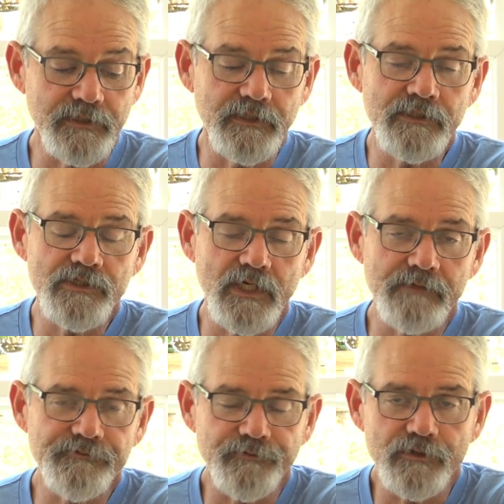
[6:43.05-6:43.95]
King
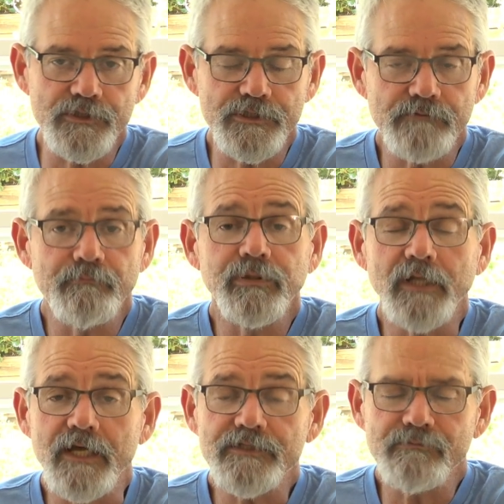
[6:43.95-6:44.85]
James Version
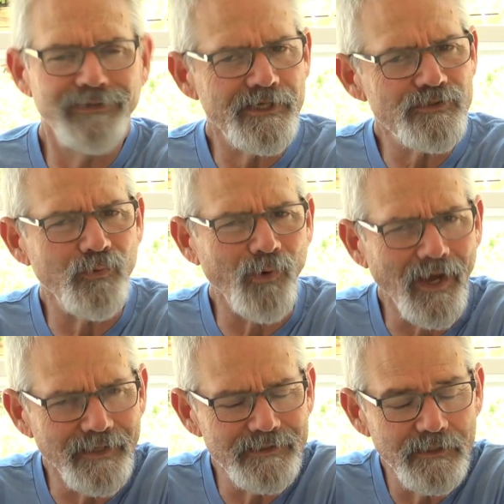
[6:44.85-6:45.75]
Plus. Plus
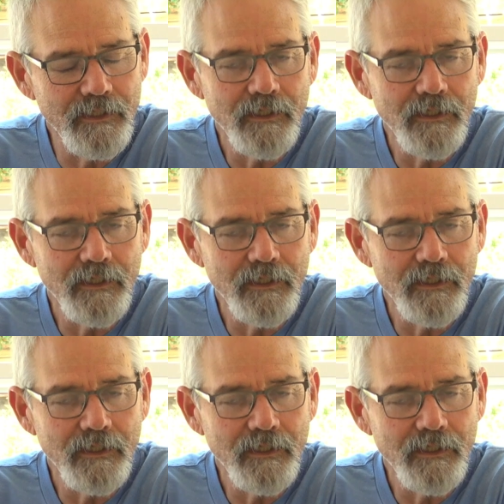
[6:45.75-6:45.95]
what?